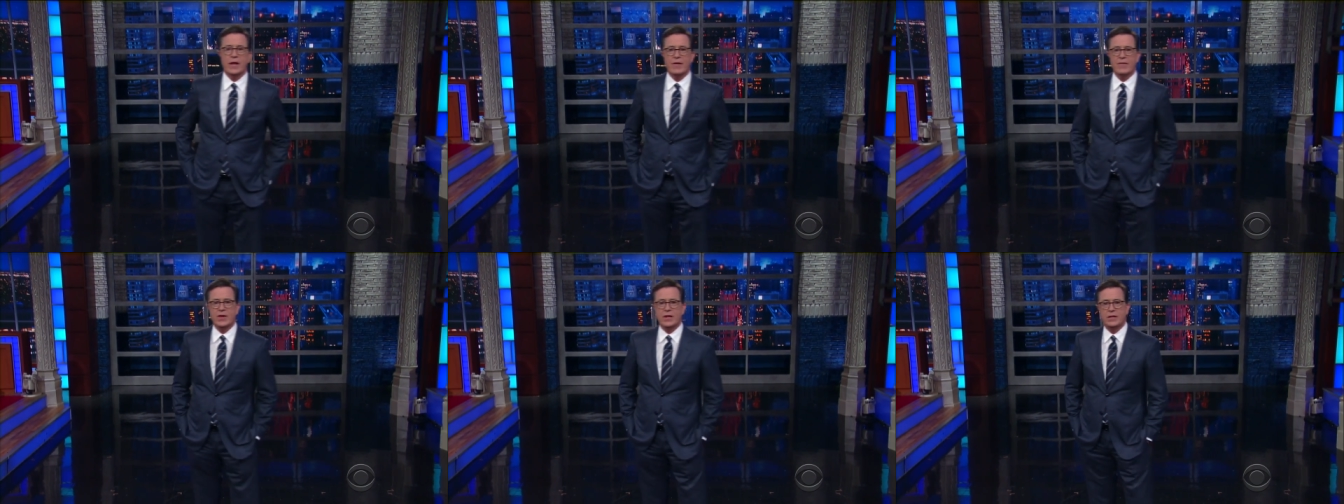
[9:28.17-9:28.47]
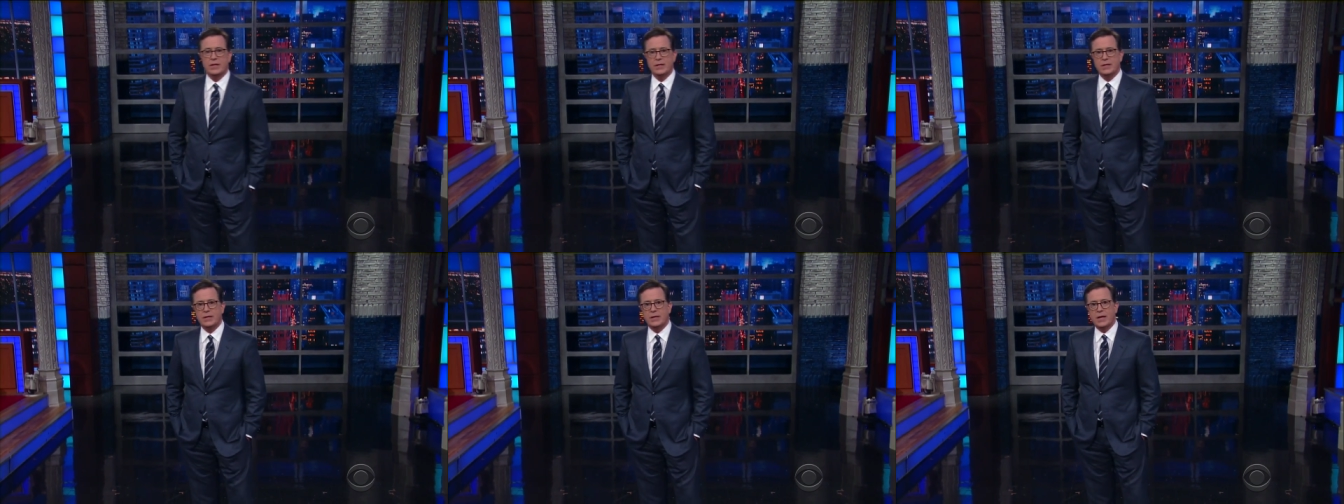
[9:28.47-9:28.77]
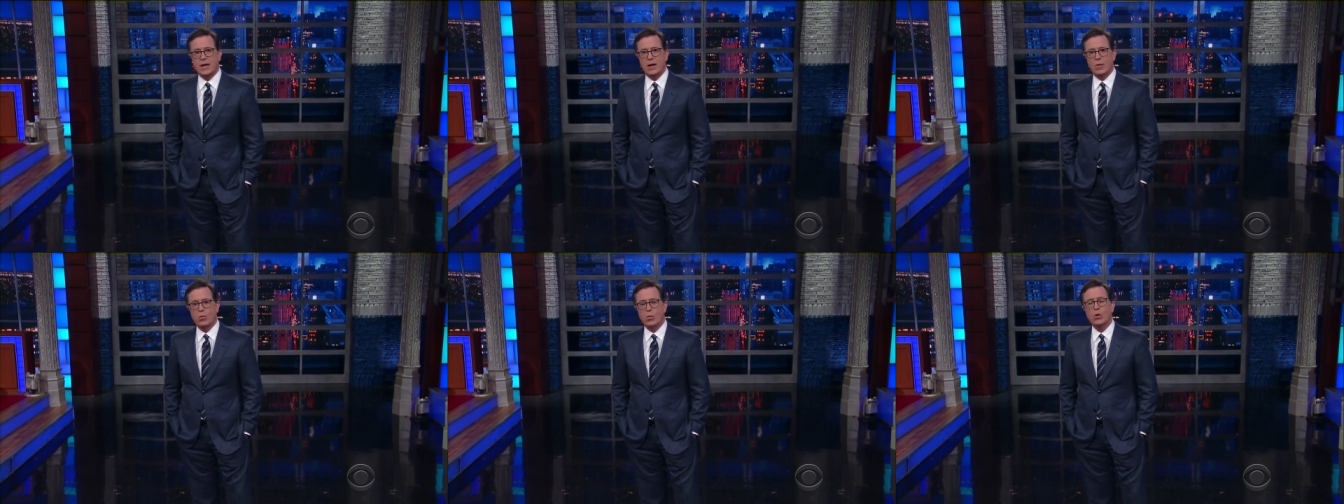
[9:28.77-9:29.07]
evidently did
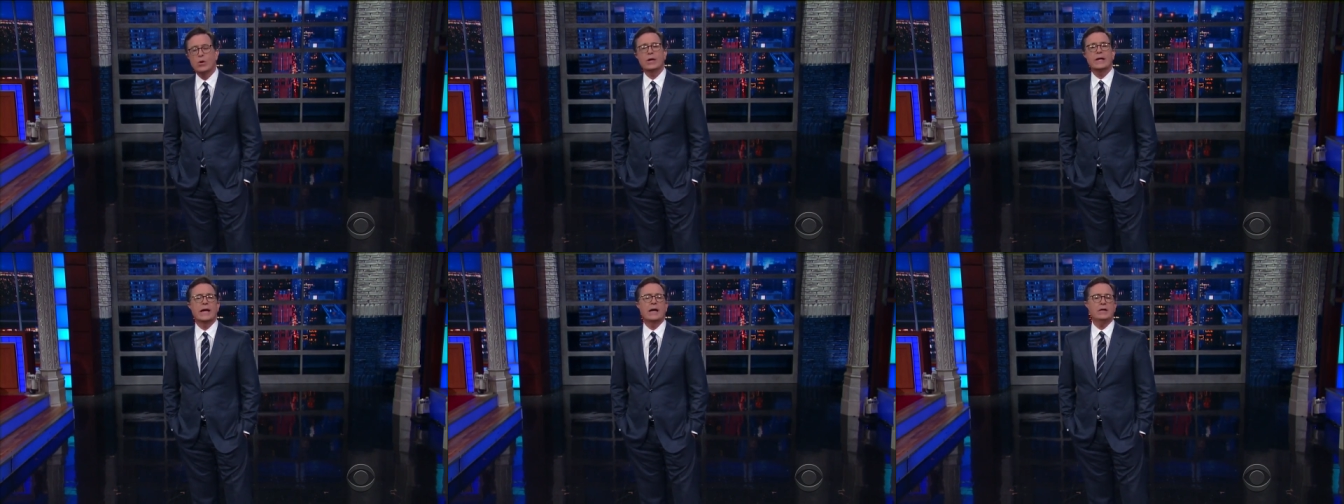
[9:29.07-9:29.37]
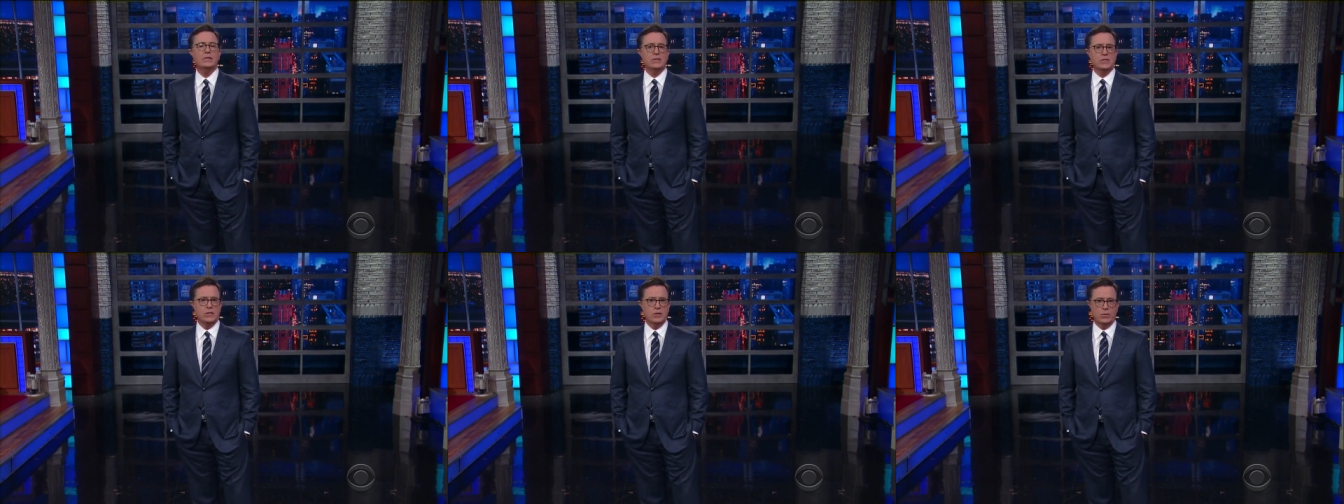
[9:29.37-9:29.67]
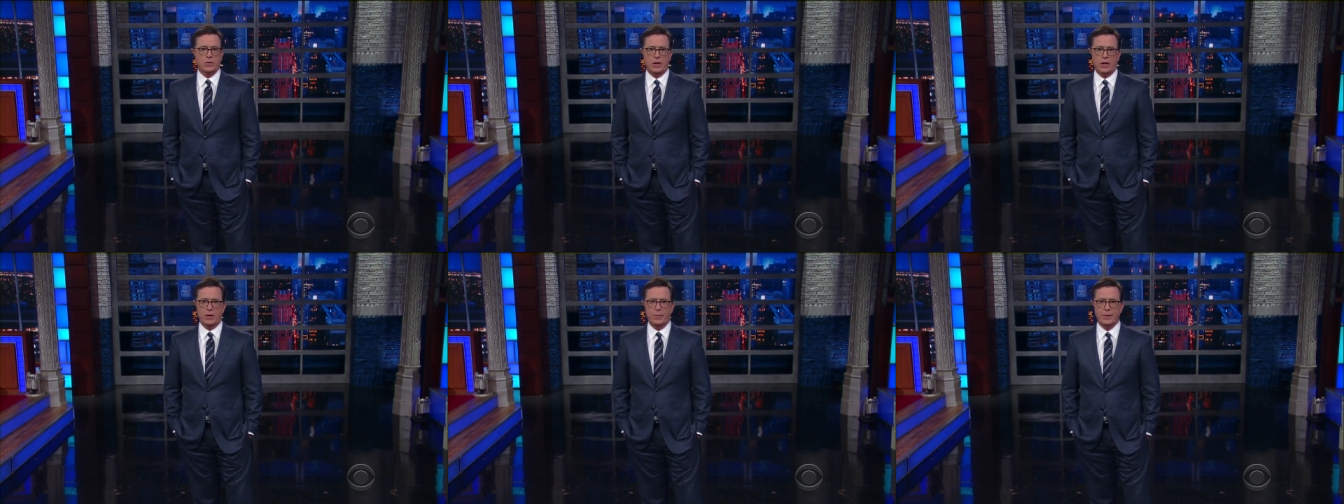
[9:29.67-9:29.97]
not work out so
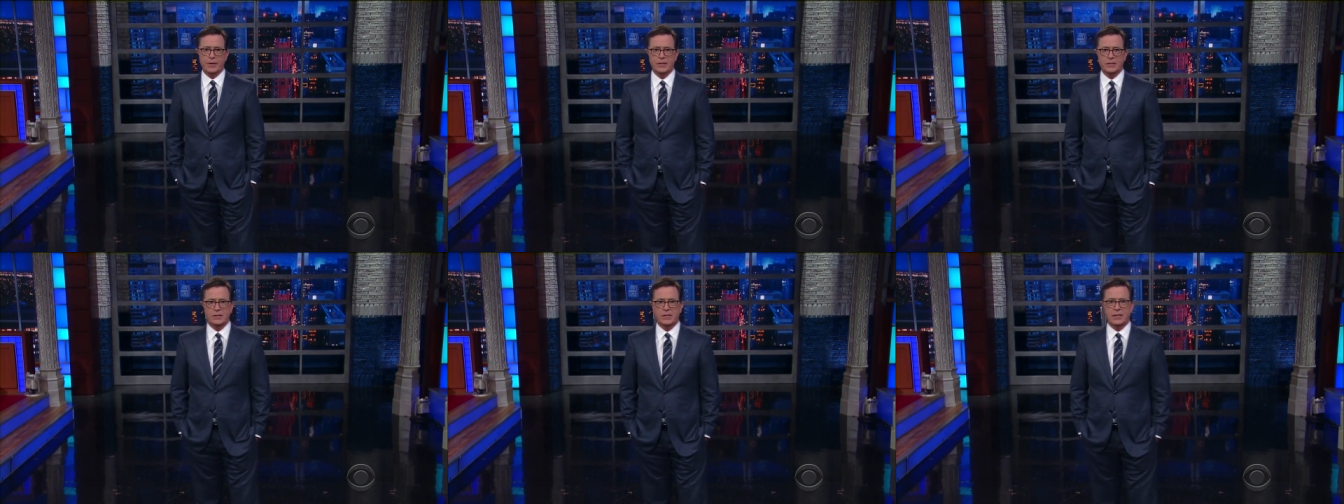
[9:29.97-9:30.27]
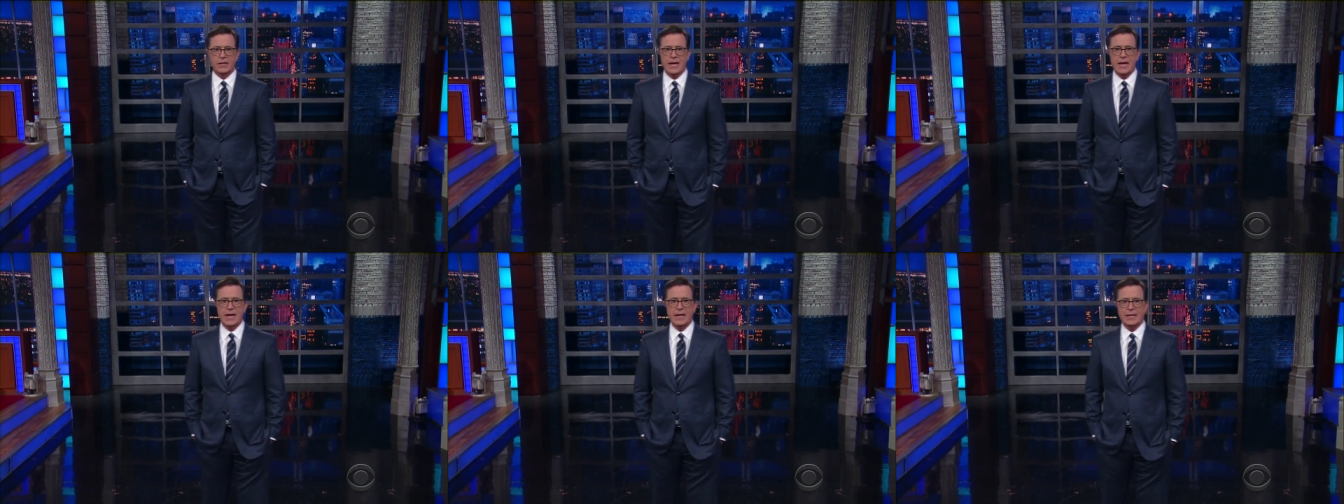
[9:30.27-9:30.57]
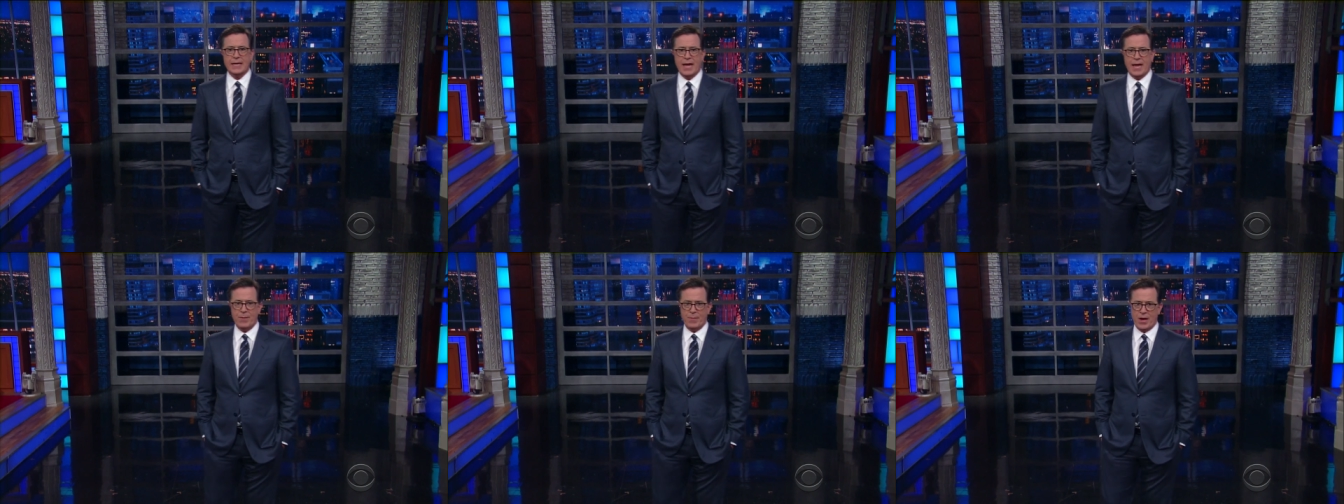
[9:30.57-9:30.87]
well because today
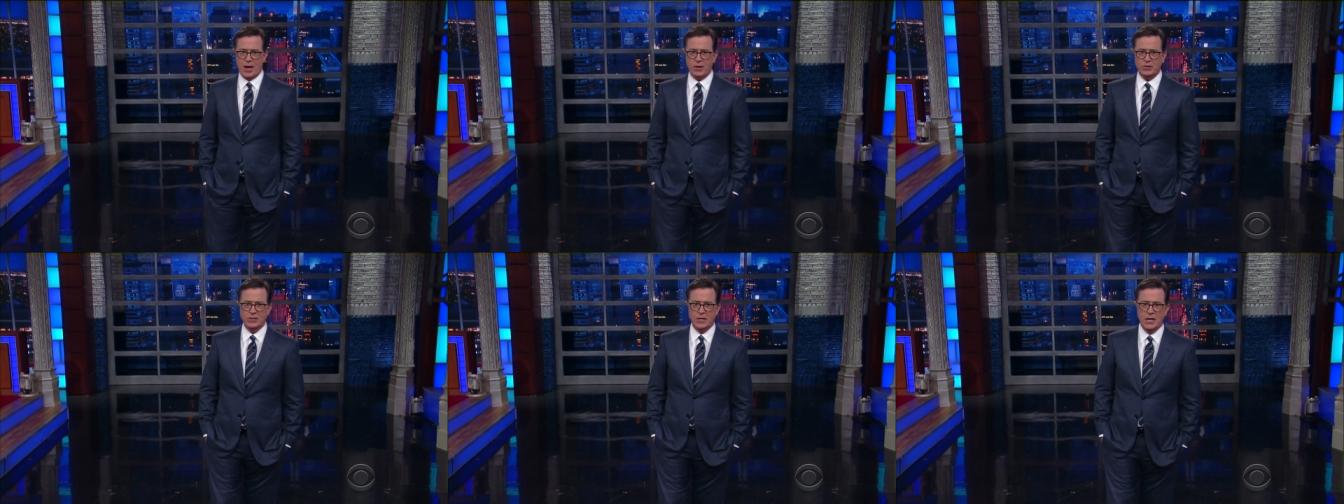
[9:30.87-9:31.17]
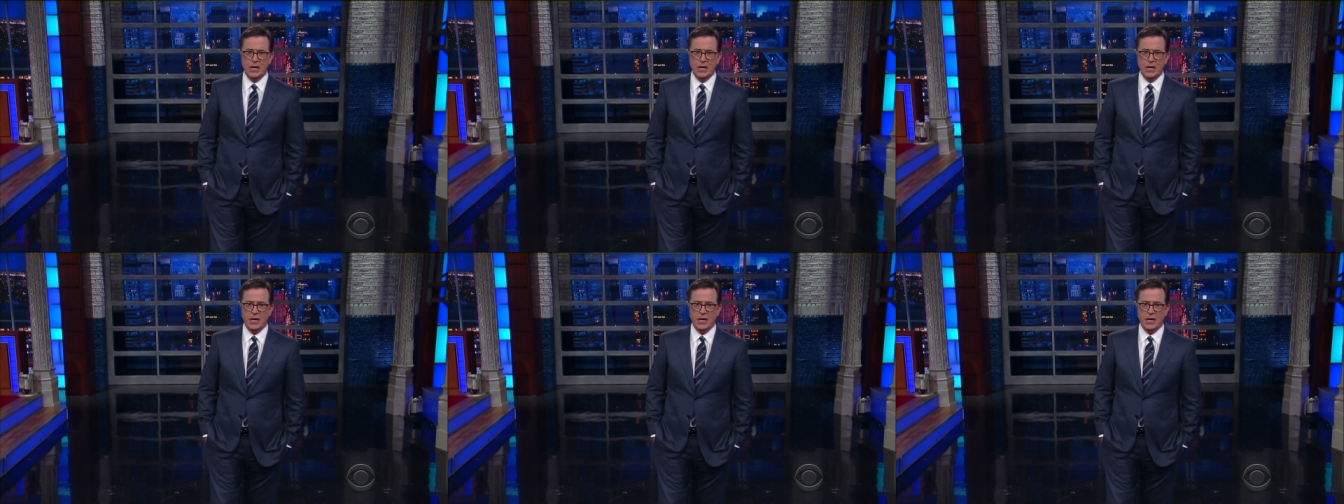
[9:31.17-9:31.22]
it came out